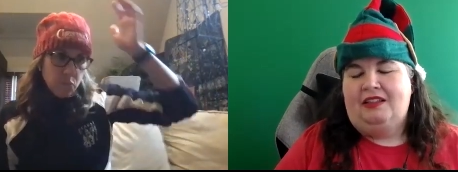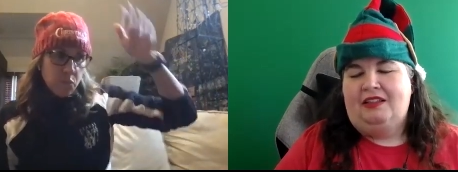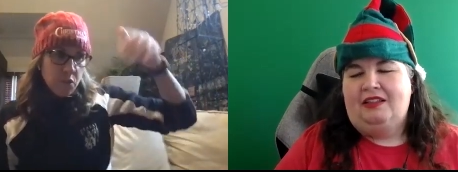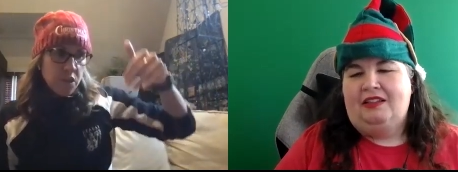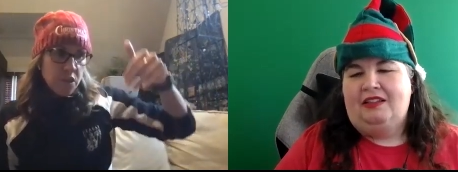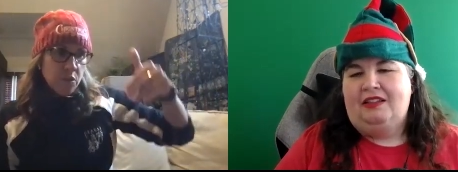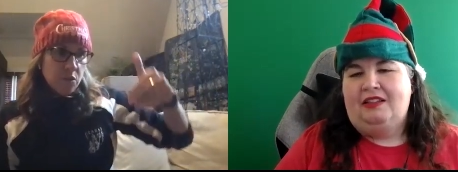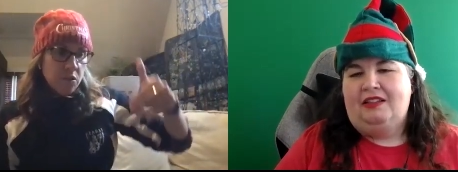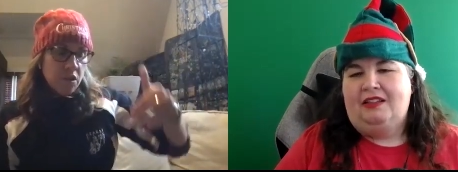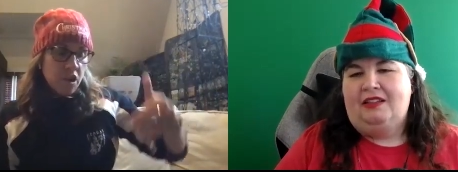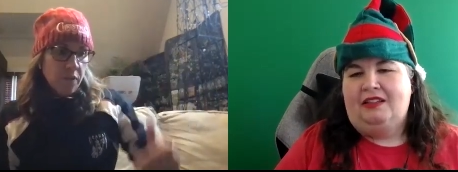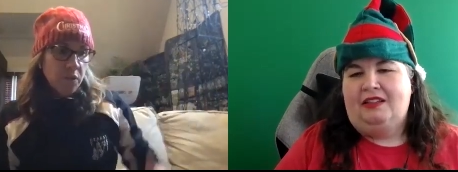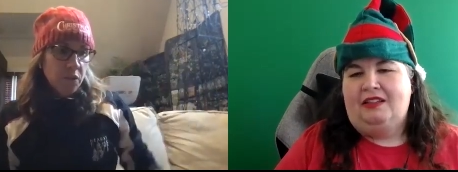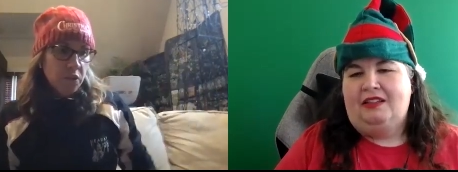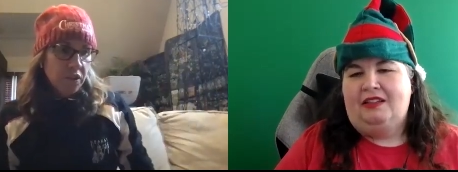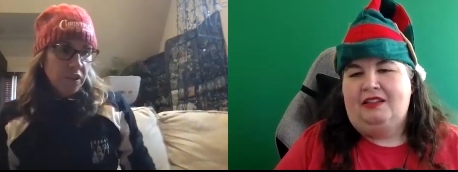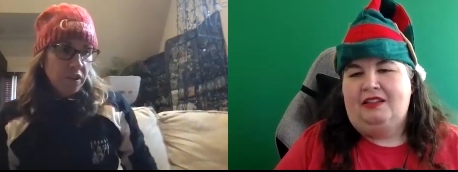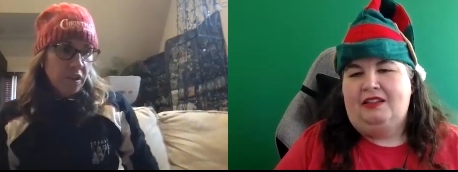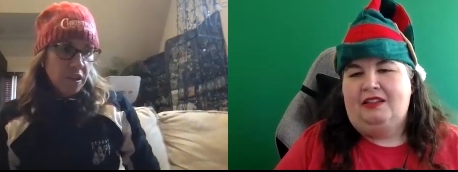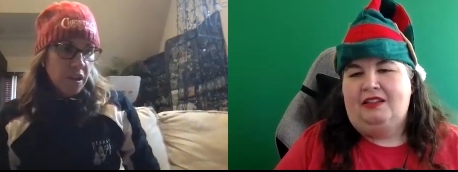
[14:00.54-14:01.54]
Speaker 1: you did when you
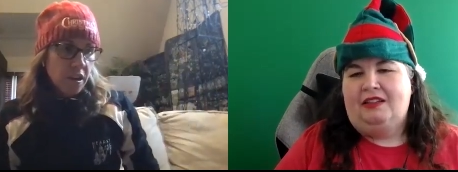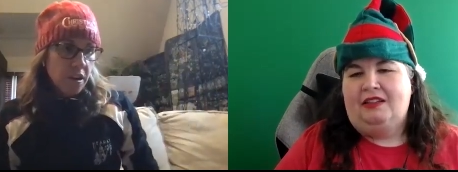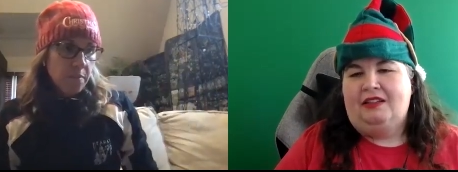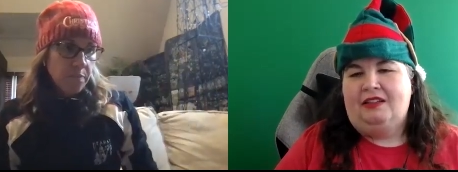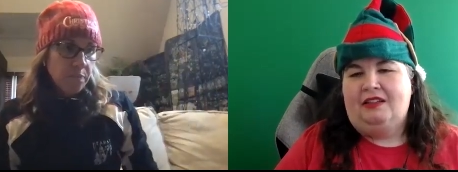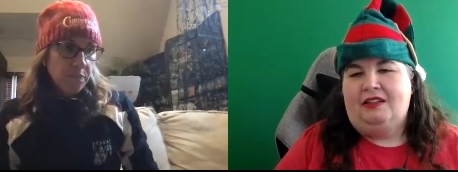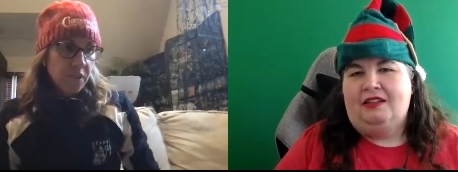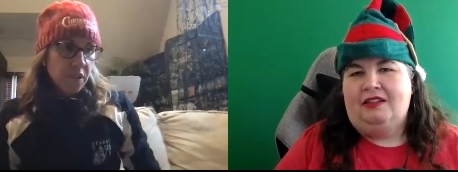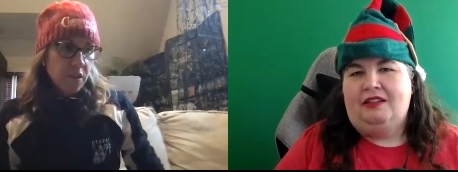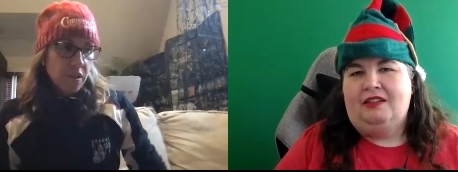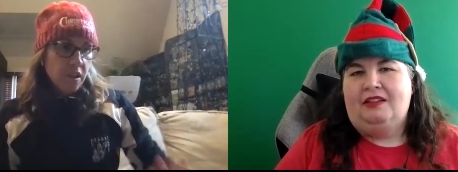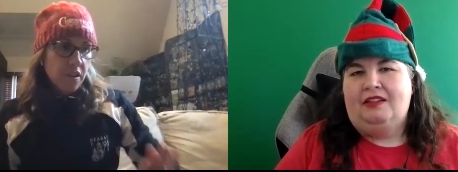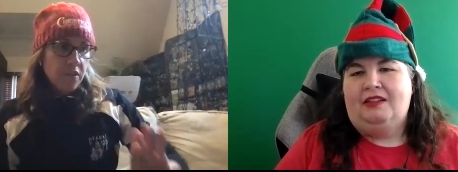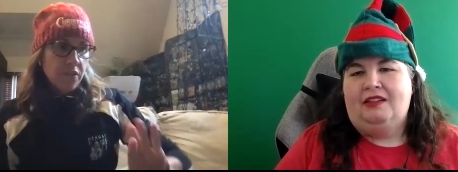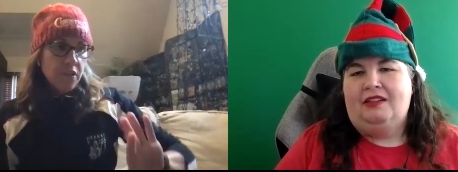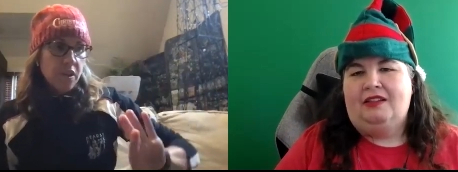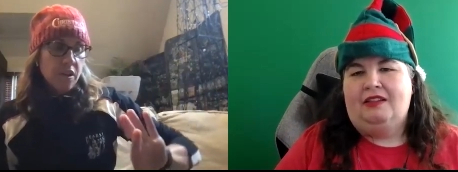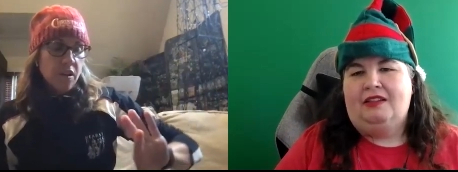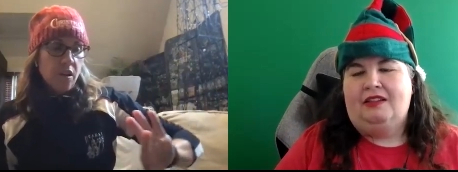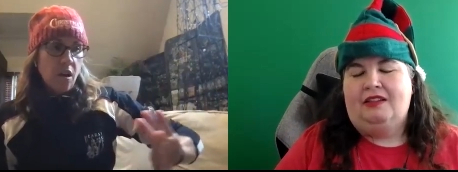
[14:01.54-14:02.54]
covered um,
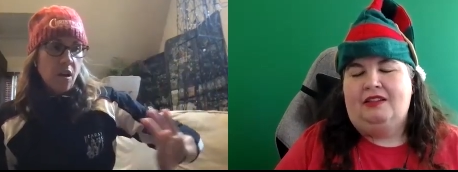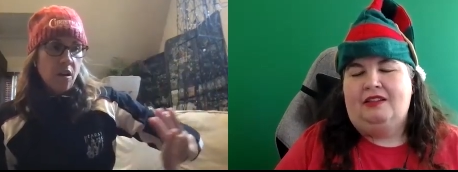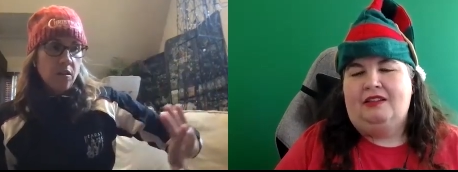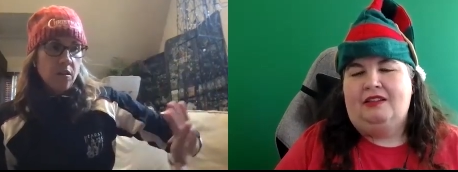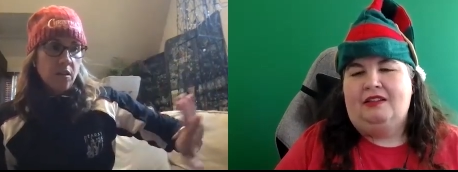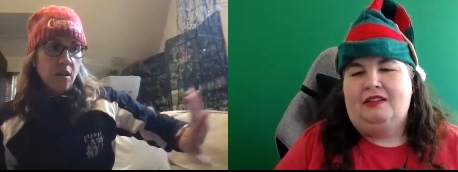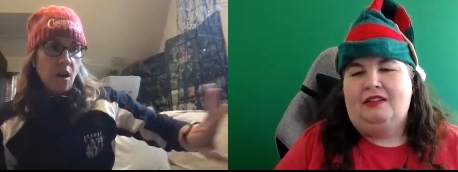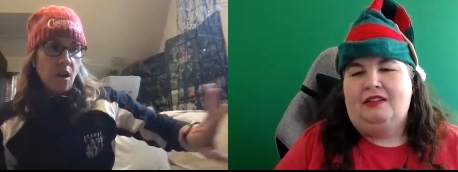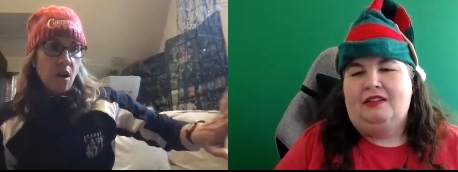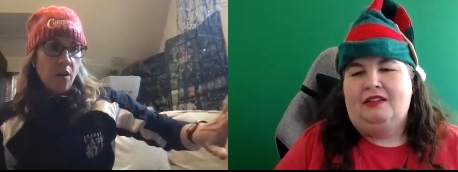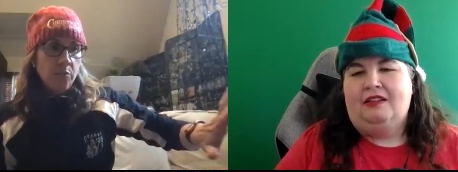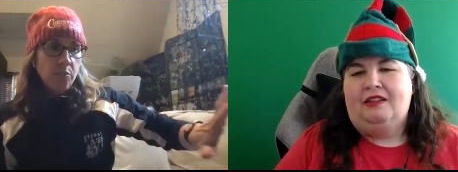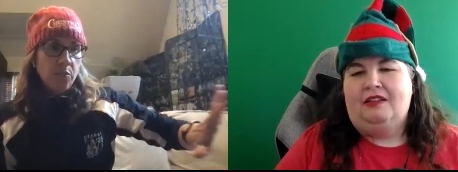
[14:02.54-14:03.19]
uh, the